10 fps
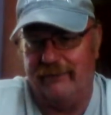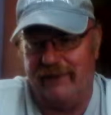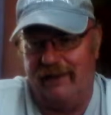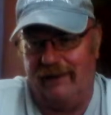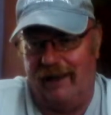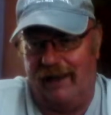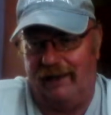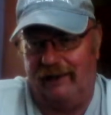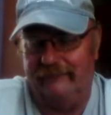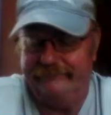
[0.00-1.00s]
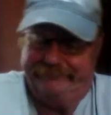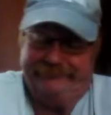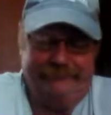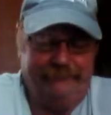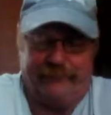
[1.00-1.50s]
without lying.
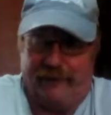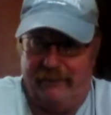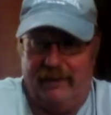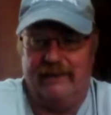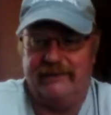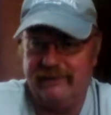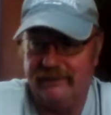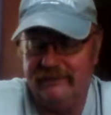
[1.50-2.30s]
Pretty much.